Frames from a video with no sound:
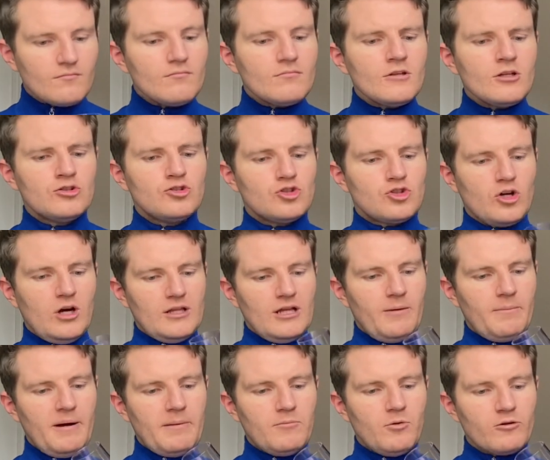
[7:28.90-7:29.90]
So it's got a little
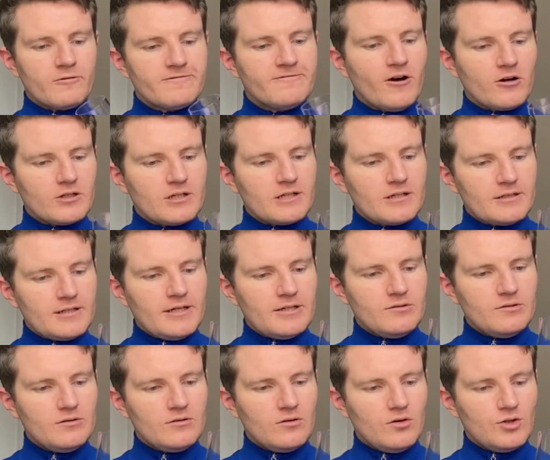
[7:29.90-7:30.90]
bit more funk now
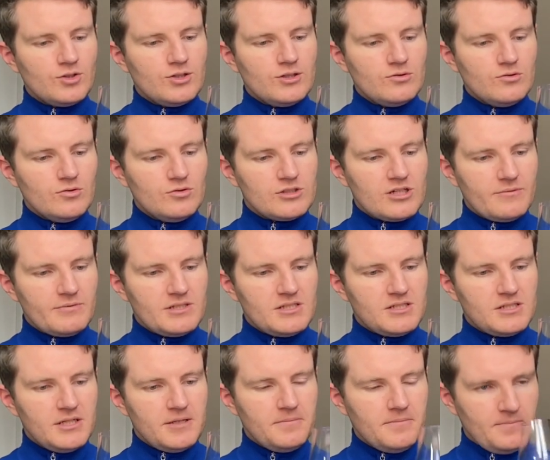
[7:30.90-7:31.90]
on the nose, I would
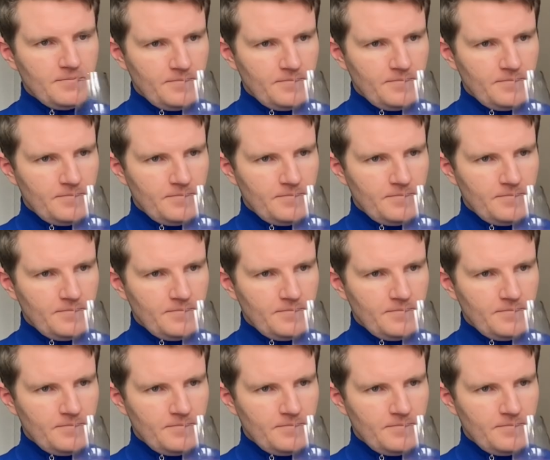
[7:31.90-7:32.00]
say.